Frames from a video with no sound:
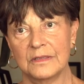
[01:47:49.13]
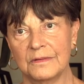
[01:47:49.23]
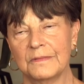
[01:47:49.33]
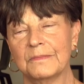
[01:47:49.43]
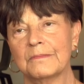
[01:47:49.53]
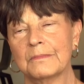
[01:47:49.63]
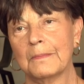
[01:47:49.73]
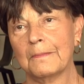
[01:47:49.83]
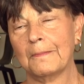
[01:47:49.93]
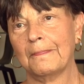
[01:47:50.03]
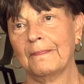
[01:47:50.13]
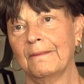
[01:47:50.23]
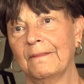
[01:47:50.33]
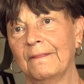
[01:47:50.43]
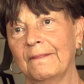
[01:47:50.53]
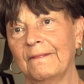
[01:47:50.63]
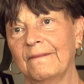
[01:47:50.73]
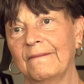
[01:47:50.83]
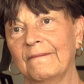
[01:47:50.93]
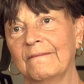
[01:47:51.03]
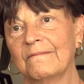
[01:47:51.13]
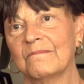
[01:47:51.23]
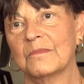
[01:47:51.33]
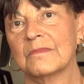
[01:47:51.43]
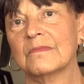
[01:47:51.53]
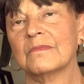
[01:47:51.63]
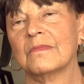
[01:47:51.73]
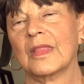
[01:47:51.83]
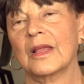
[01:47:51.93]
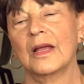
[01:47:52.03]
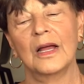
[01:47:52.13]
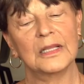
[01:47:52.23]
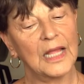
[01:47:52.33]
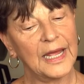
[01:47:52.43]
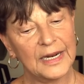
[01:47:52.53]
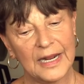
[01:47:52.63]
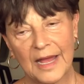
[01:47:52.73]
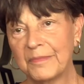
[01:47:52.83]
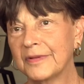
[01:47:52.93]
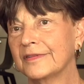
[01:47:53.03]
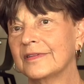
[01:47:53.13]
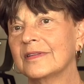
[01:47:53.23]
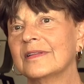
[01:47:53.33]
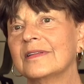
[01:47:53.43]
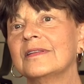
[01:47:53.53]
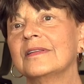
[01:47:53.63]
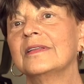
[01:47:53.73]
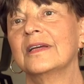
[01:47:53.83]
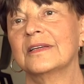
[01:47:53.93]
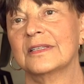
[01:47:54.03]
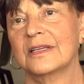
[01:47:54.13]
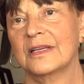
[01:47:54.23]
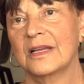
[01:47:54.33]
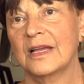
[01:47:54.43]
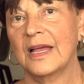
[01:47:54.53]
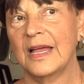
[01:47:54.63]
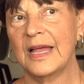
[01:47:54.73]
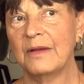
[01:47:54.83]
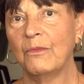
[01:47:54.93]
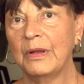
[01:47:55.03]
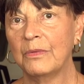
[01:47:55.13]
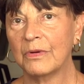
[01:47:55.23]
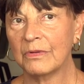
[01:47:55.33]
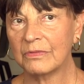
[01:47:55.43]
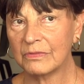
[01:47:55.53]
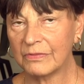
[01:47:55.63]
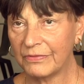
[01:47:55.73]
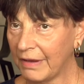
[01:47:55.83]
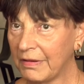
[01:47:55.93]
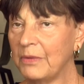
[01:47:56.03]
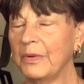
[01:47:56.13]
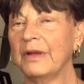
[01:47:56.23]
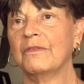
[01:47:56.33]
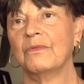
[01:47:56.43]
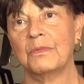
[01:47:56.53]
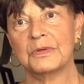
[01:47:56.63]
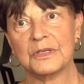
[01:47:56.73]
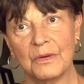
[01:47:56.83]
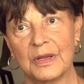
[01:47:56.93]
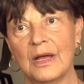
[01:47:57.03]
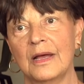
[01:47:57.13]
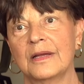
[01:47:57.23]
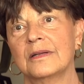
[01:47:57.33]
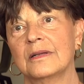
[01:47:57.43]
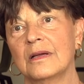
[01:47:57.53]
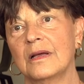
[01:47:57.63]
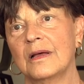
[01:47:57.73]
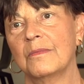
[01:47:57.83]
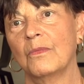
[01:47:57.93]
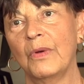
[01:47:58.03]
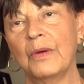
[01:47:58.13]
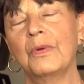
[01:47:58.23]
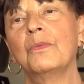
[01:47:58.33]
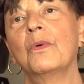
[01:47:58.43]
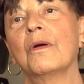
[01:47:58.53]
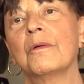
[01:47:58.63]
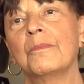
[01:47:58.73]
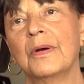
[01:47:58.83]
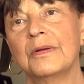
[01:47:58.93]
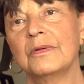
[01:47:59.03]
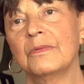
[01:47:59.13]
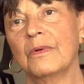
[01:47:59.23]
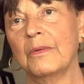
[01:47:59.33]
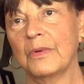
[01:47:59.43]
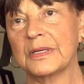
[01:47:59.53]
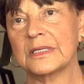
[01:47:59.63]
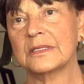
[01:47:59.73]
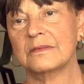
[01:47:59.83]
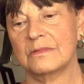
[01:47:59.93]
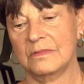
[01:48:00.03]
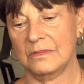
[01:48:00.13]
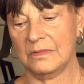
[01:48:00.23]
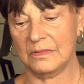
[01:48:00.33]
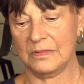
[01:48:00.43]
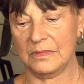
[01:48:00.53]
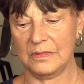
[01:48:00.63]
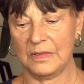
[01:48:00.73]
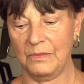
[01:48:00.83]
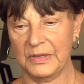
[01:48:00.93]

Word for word: So. So a lot had happened in terms of the uh, lot had happened. beginning of yes. Jewish feminism. And we were very aware of what was going on, um, where we were, but I wasn't I